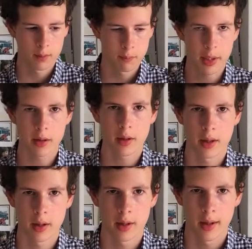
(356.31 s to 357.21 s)

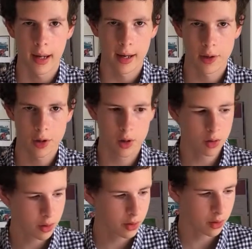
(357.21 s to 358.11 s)
basically, as
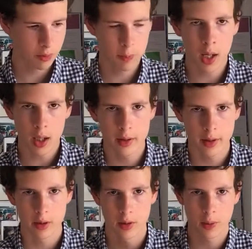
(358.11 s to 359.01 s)
soon as you've plugged
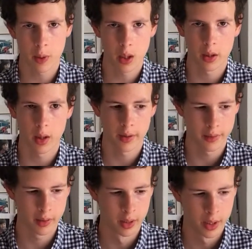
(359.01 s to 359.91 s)
in your smart
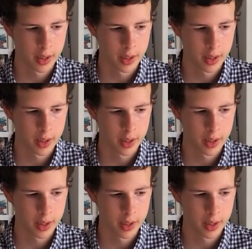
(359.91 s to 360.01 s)
garden,